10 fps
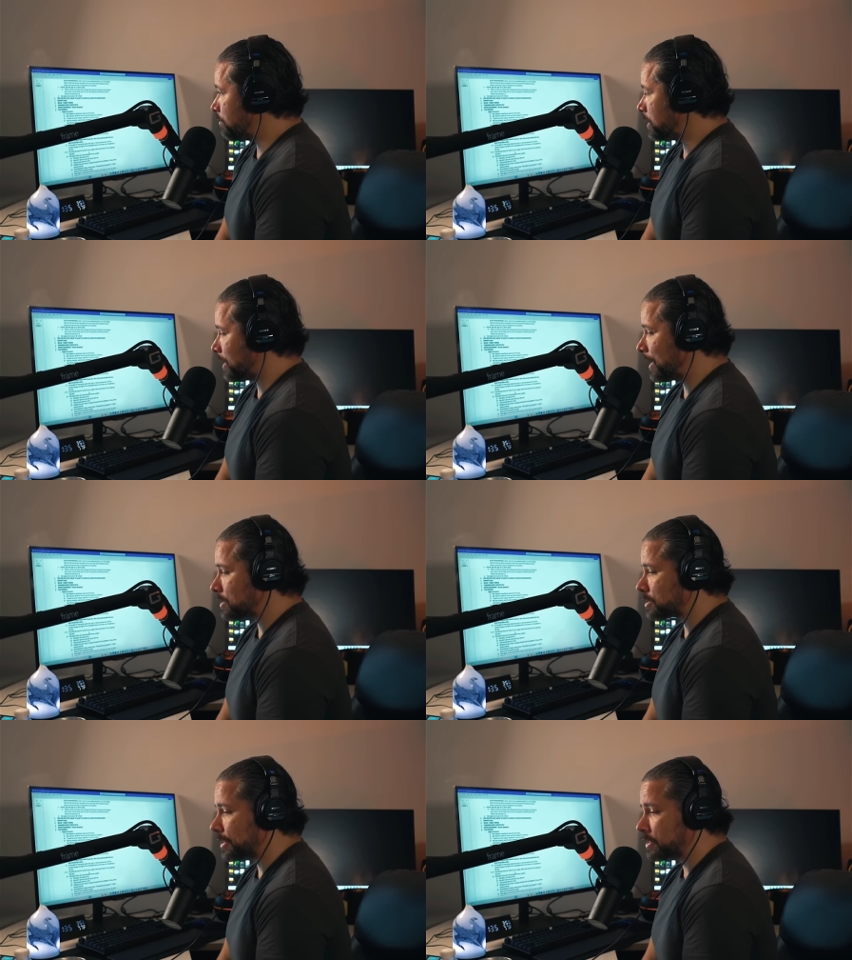But that is
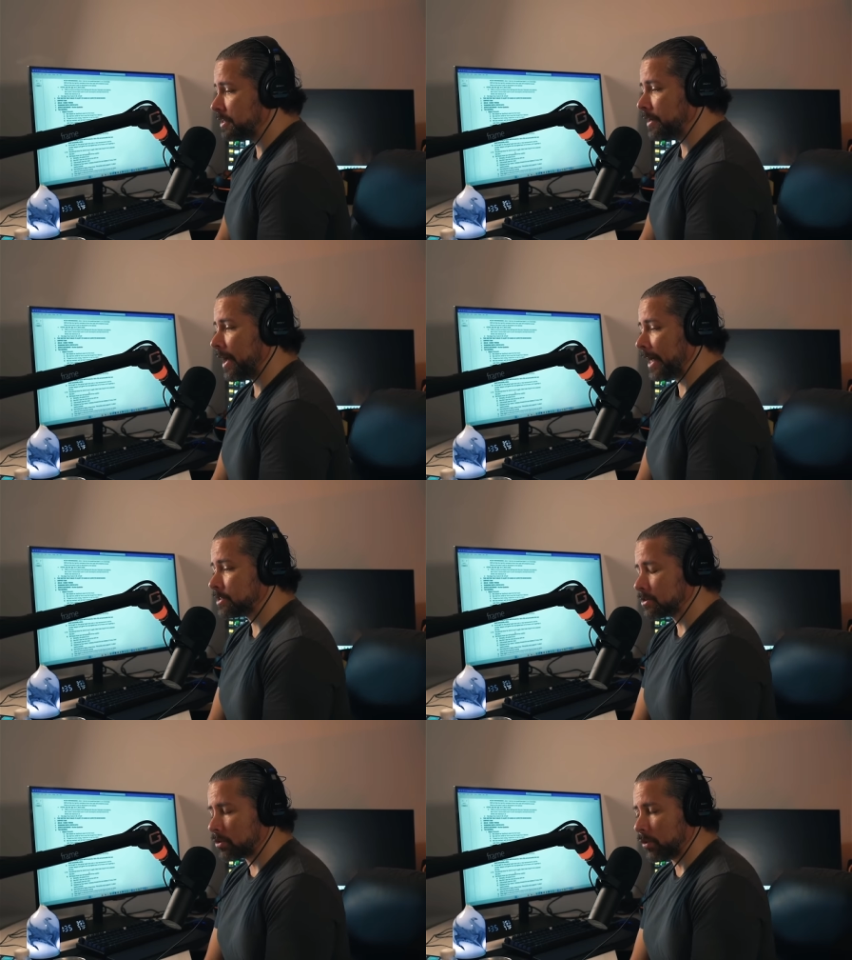such an
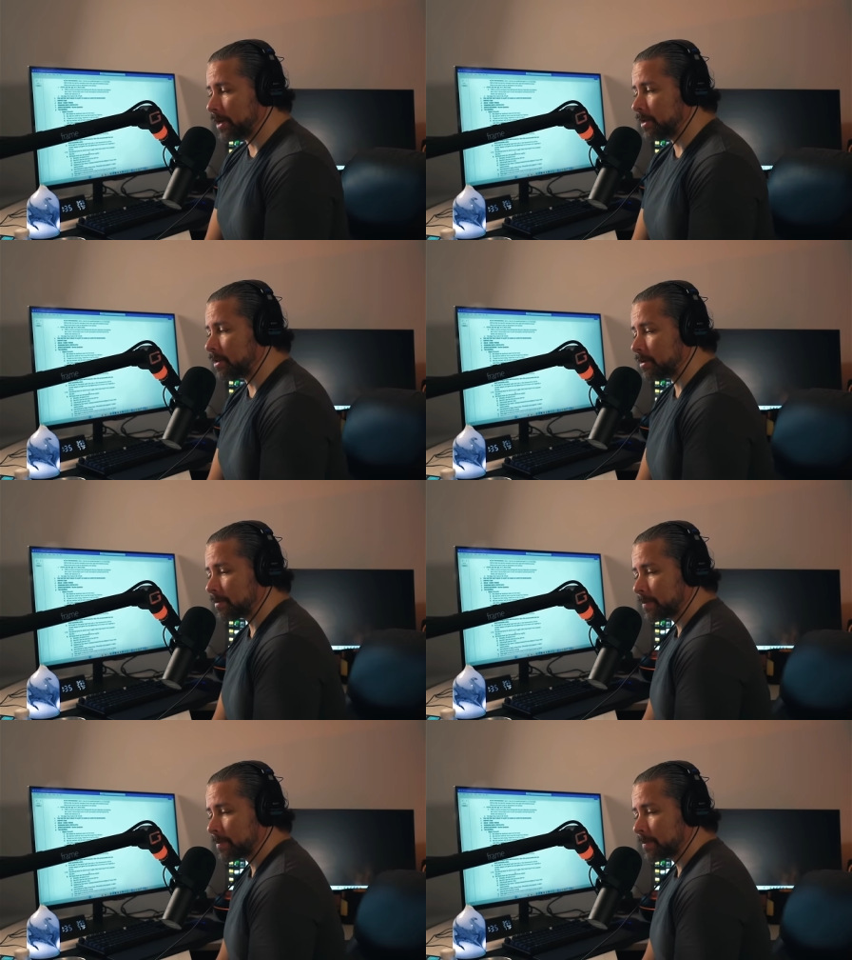antiquated